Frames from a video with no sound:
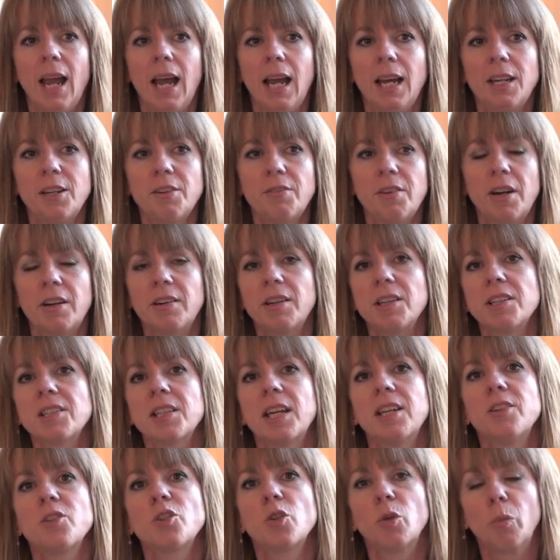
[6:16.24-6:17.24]
and a very
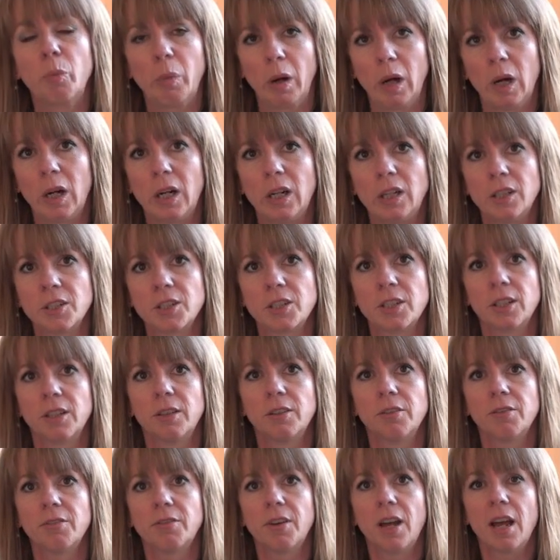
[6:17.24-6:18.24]
essential part
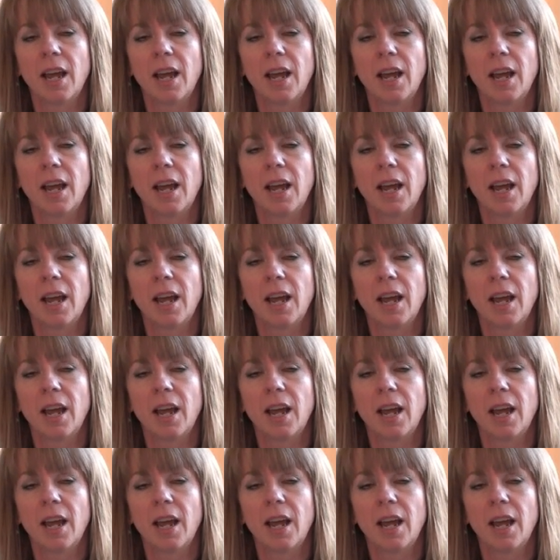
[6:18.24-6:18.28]
of